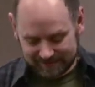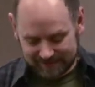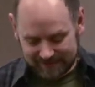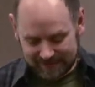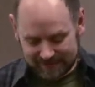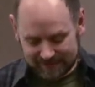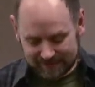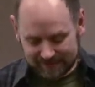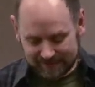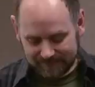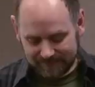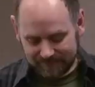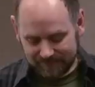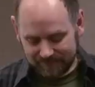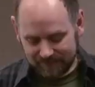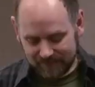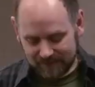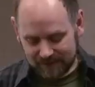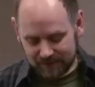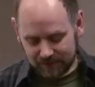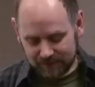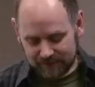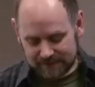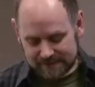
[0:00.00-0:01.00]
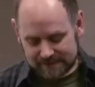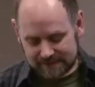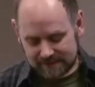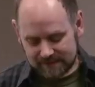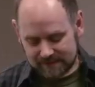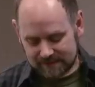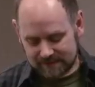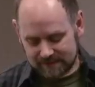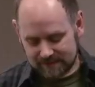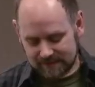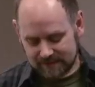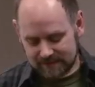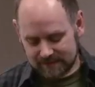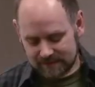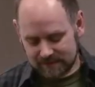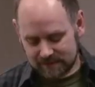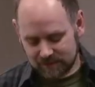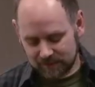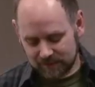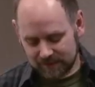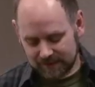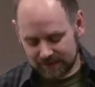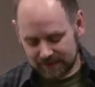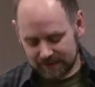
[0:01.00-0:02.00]
And you know, this
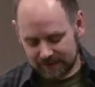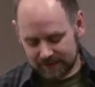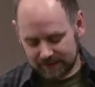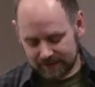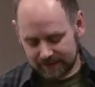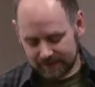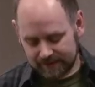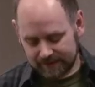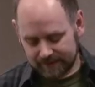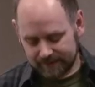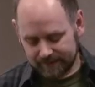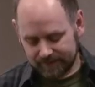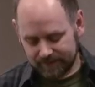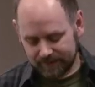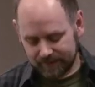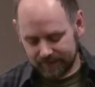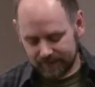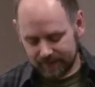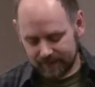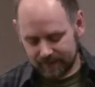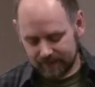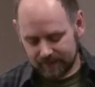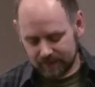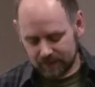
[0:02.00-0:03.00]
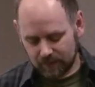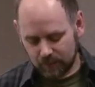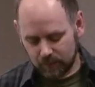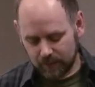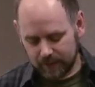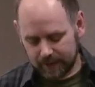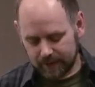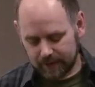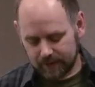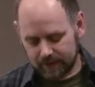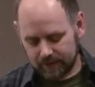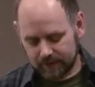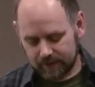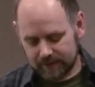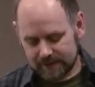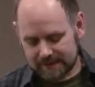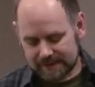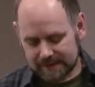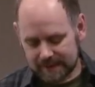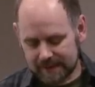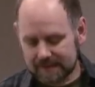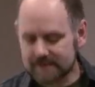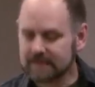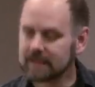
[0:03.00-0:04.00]
is really you know, where
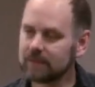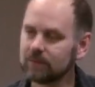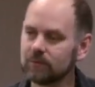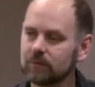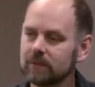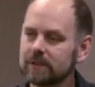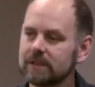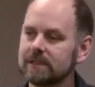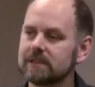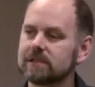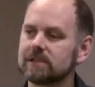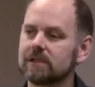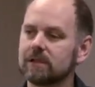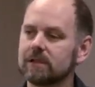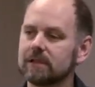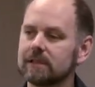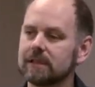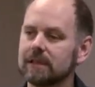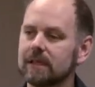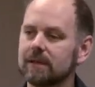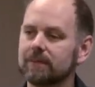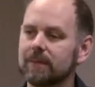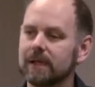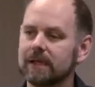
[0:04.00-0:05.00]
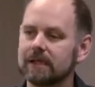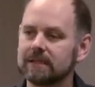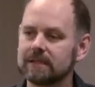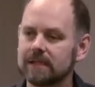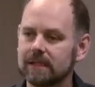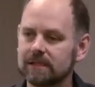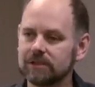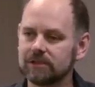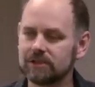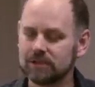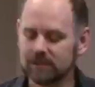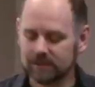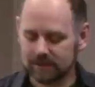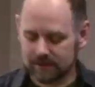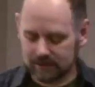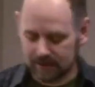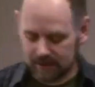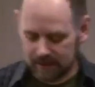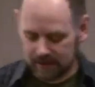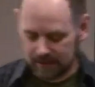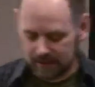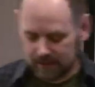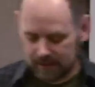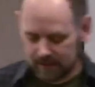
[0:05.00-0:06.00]
this essay really started to get my attention,
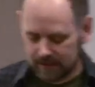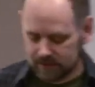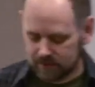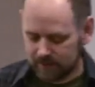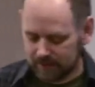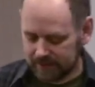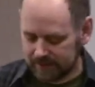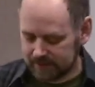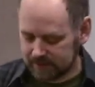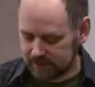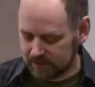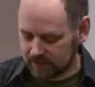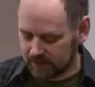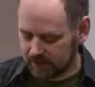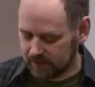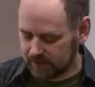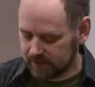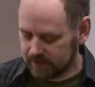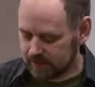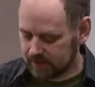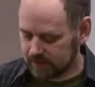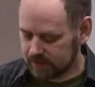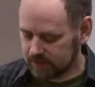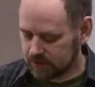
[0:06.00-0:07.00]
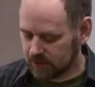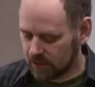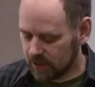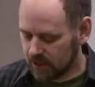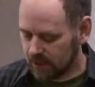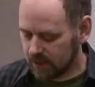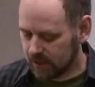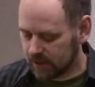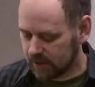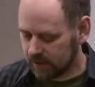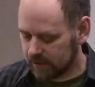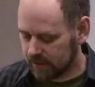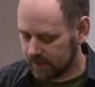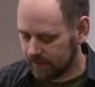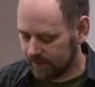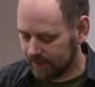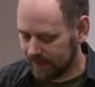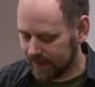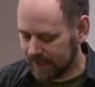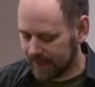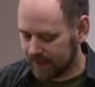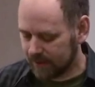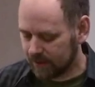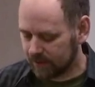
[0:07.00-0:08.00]
is when he started to talk
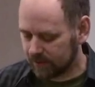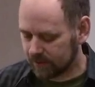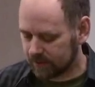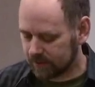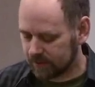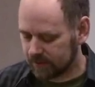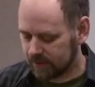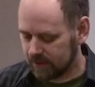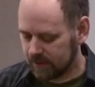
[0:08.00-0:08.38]
about